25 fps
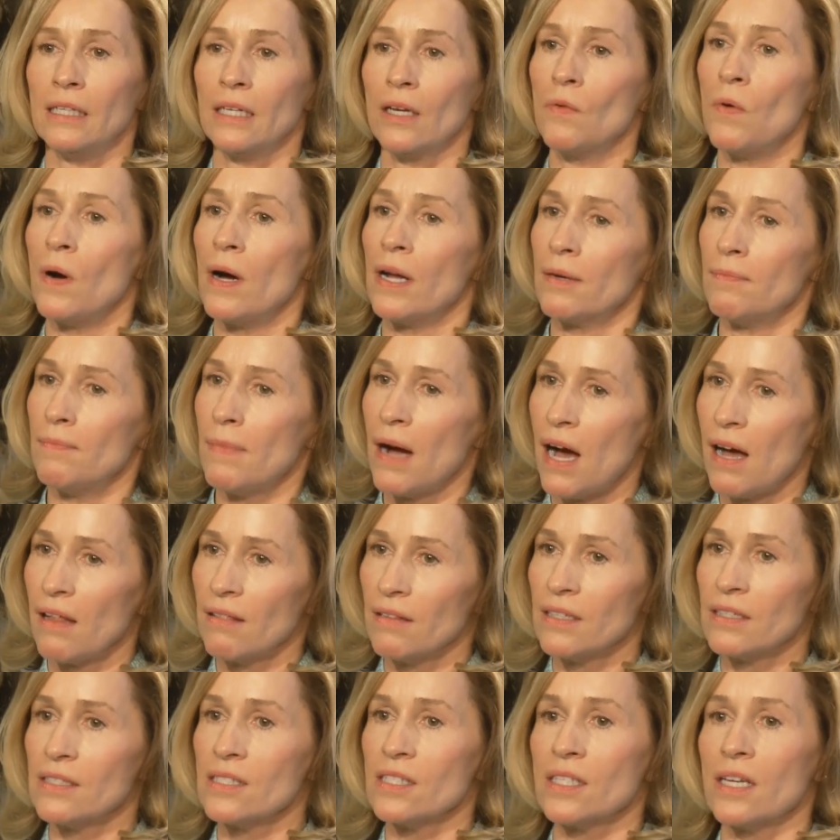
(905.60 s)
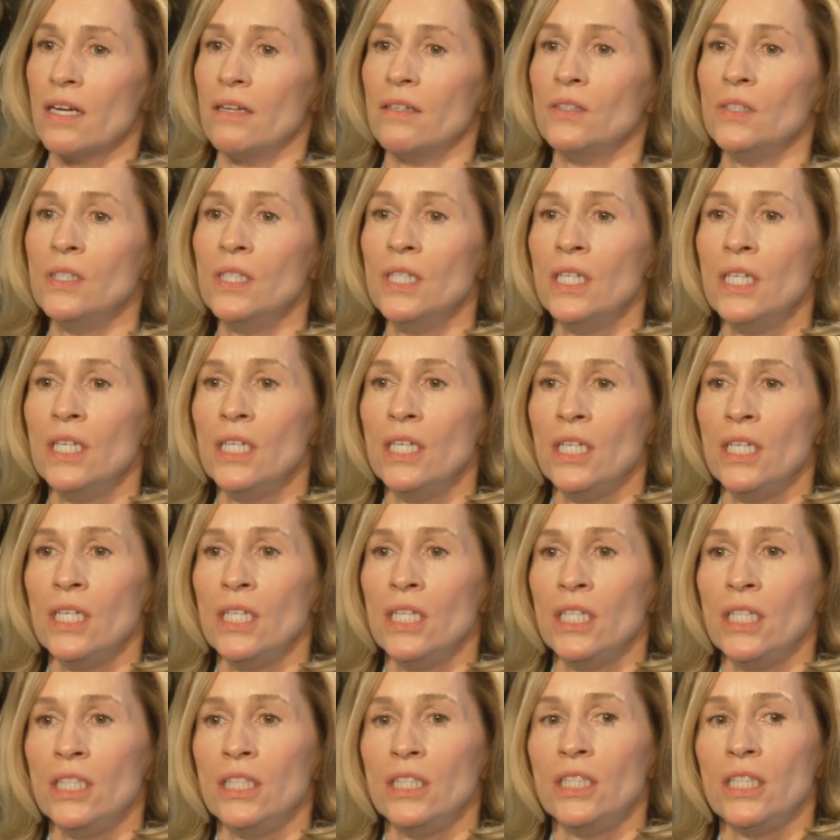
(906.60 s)
in Guatemala. So,
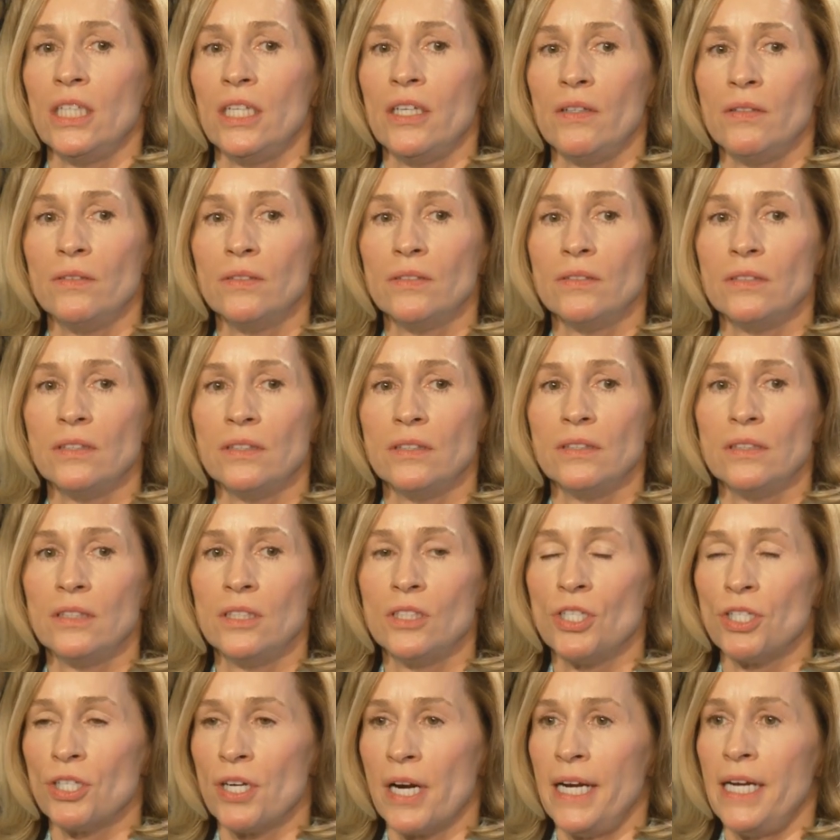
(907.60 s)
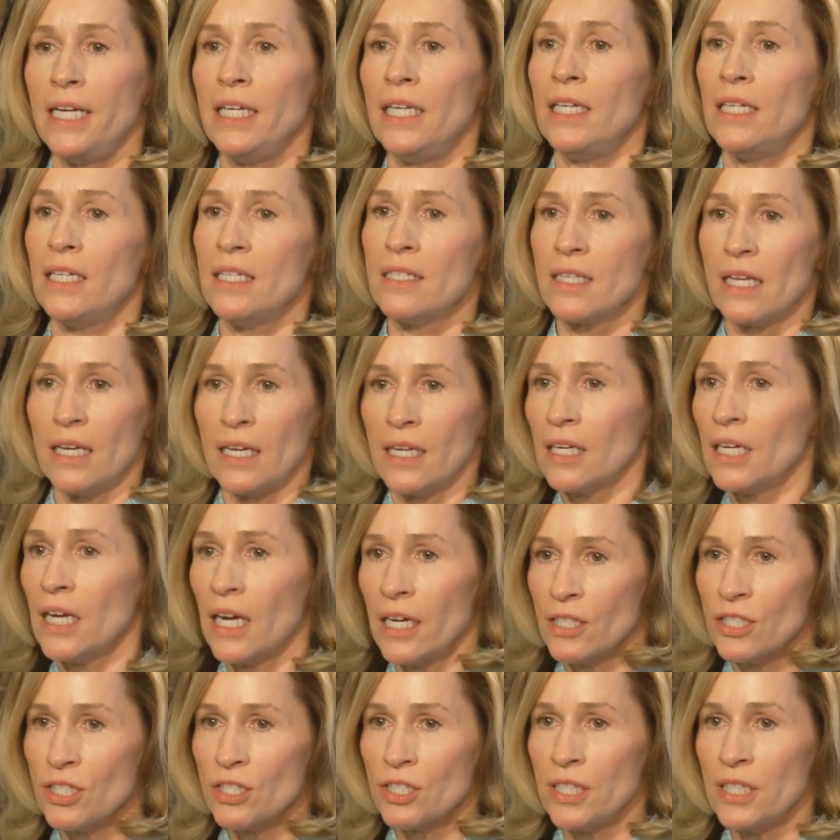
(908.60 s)
you know, the training is in
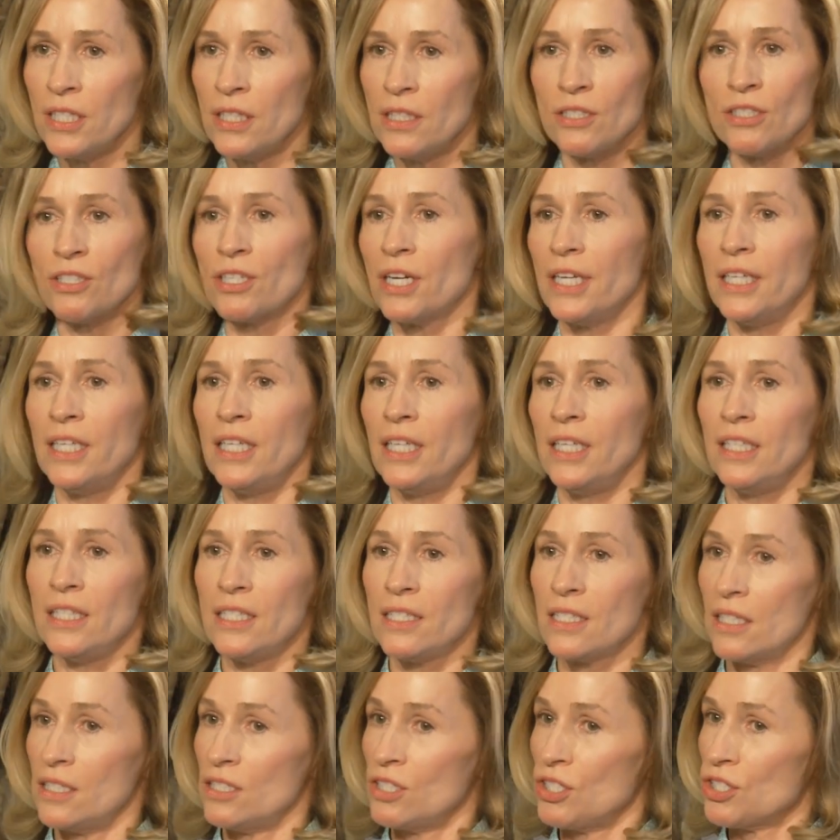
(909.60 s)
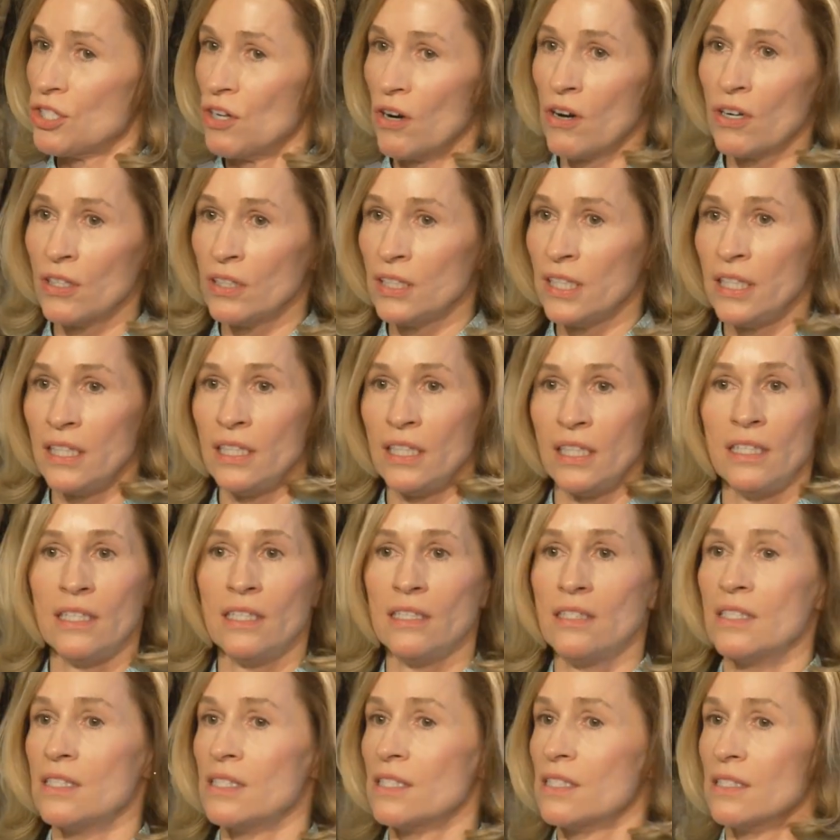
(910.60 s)
country, the training is in Charlotte.
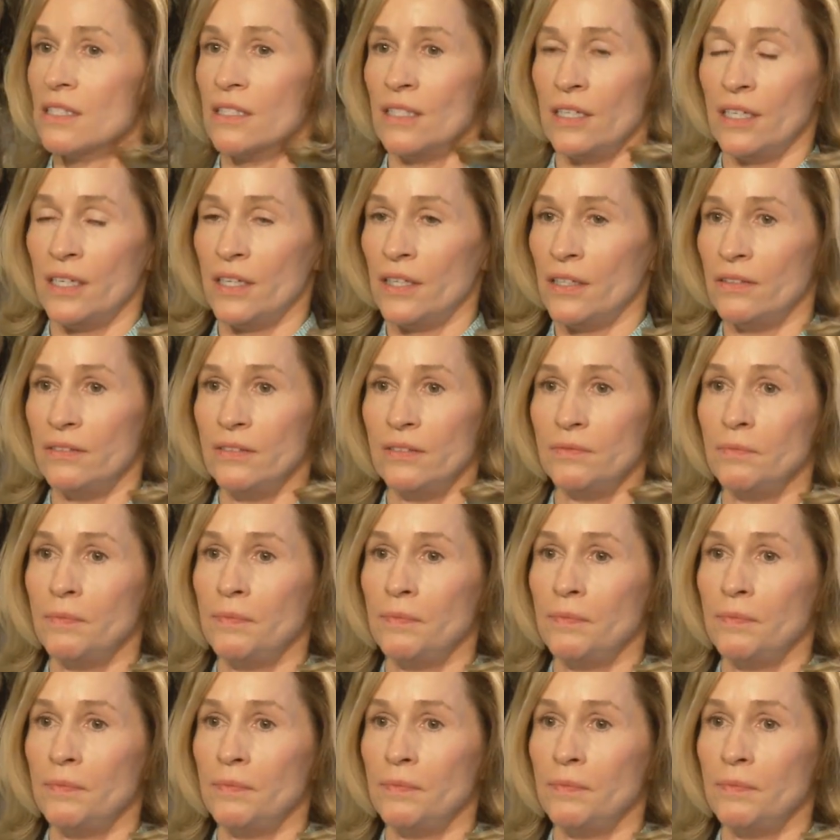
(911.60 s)
It's, you know,